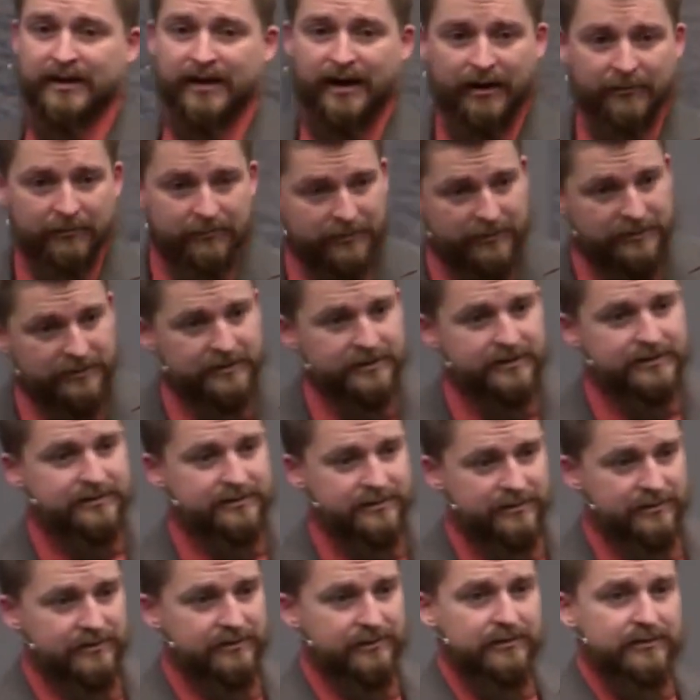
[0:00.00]
I really
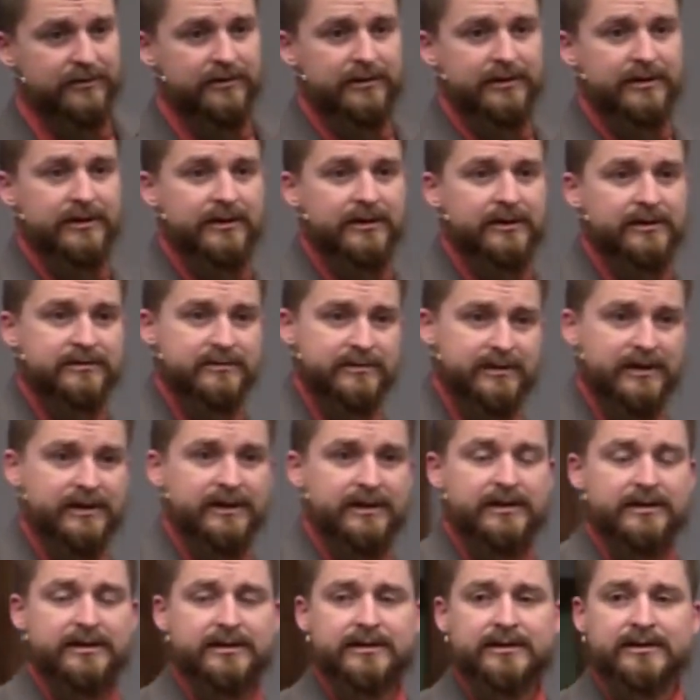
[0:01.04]
do
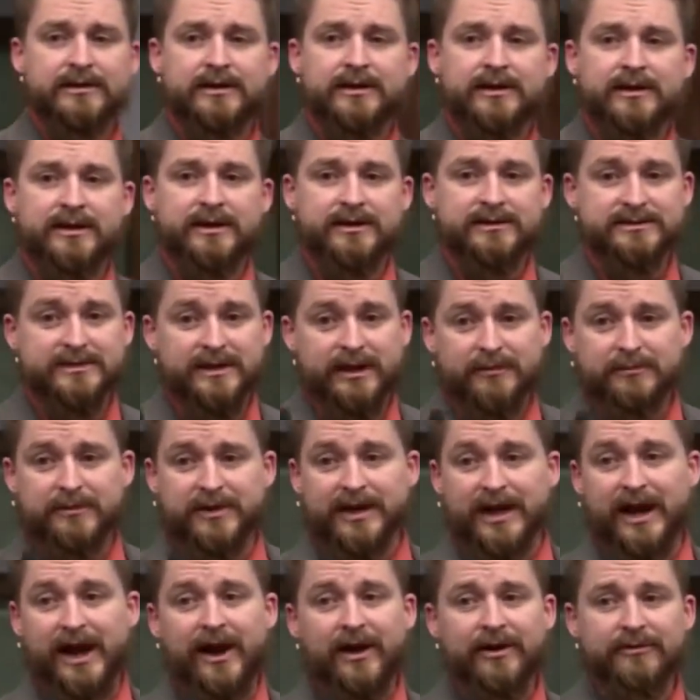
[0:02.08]
think it's
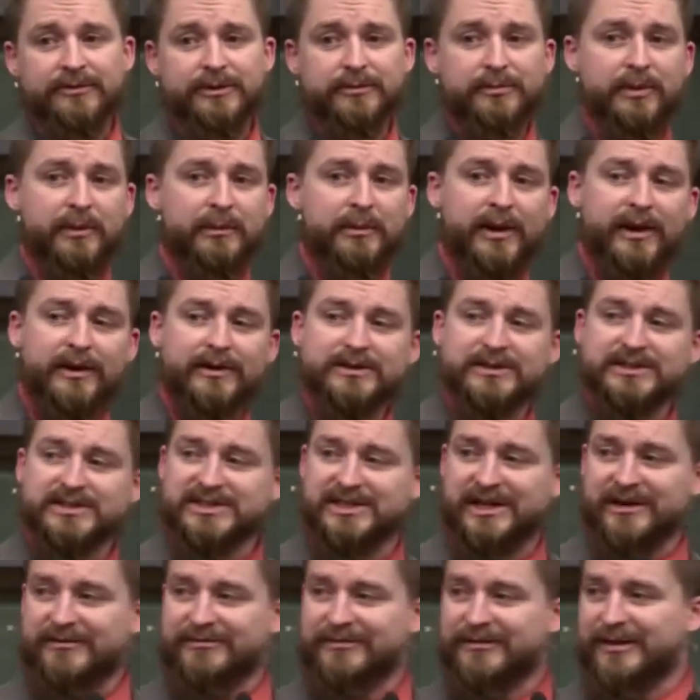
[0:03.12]
coming. How have you prepared
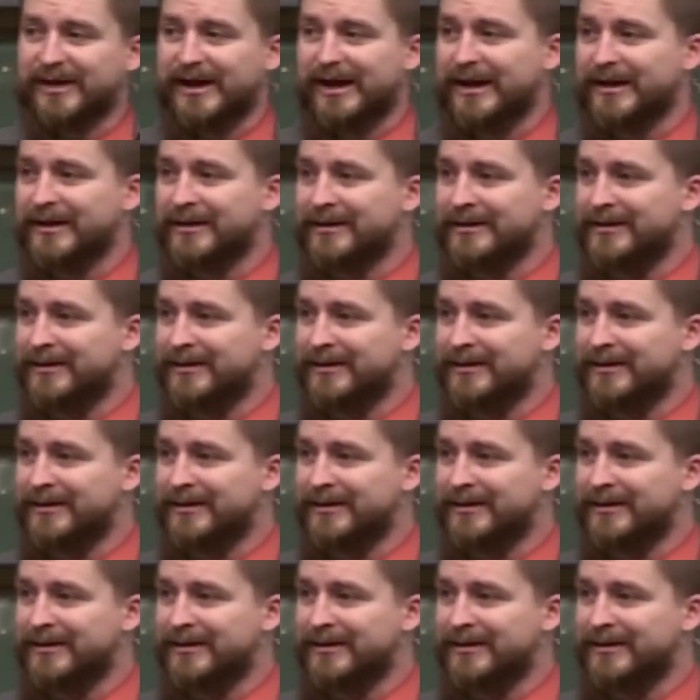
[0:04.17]
yourself for that?